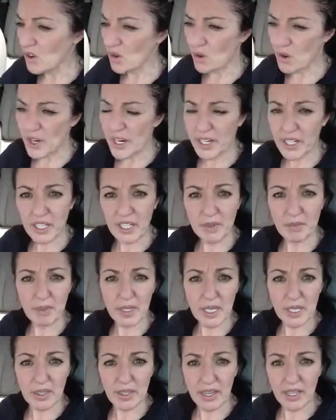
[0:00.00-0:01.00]
or it could
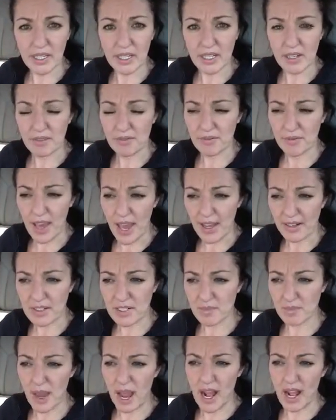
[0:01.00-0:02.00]
be like a
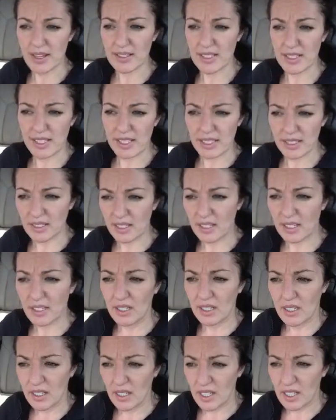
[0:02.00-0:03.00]
fat deposit
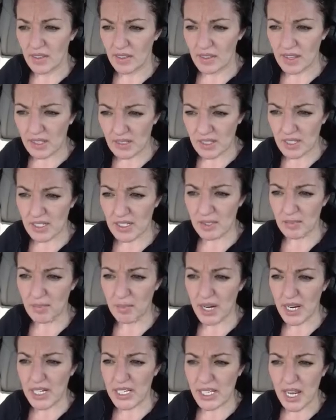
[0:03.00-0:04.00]
that doesn't
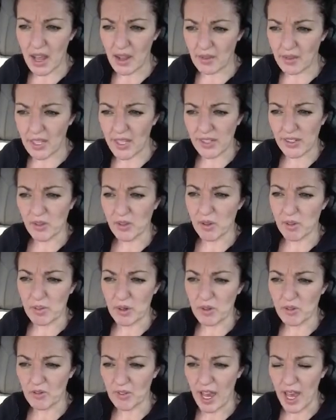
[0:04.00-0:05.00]
break down like
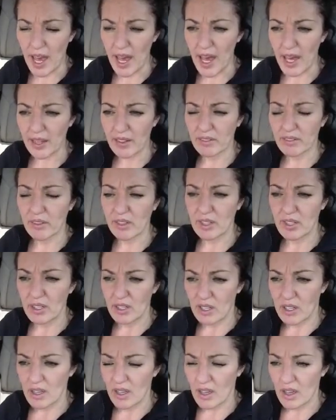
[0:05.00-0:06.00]
normal fat.
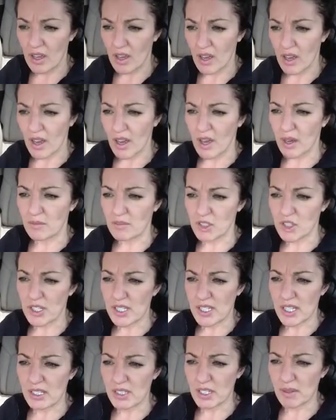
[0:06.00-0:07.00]
Um, she
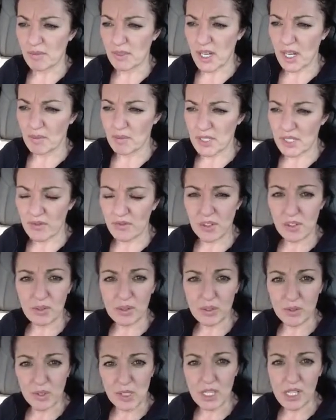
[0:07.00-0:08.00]
said sometimes if you
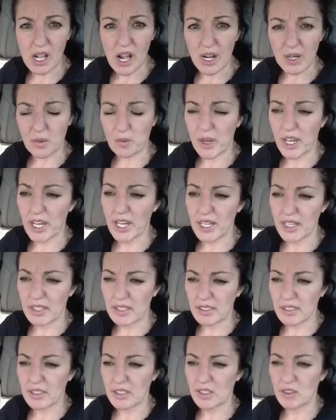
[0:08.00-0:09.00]
lose a lot of weight,
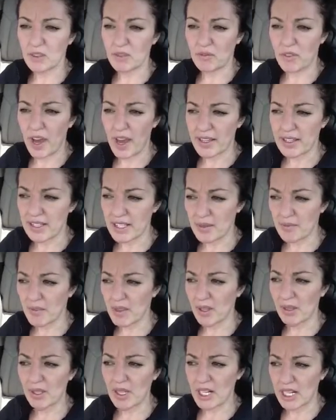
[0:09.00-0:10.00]
you'll find
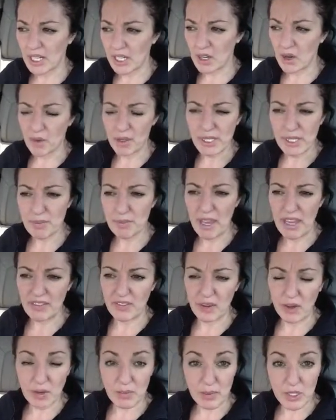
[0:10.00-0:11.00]
something that had always been
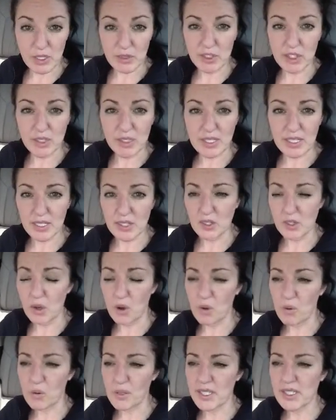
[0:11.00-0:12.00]
there, but you just didn't
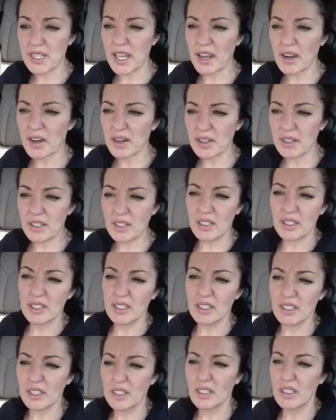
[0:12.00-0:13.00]
know it was there.
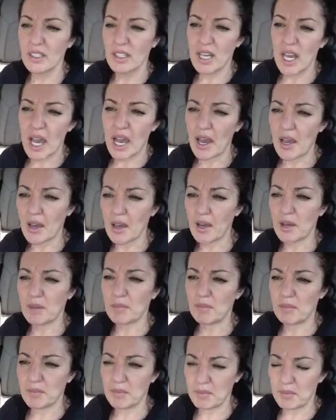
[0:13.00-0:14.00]

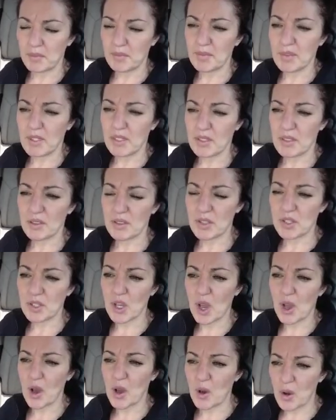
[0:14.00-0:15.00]
Um,
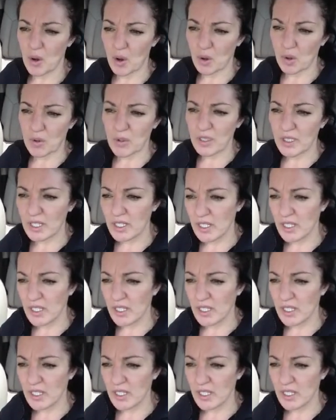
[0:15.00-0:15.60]
so,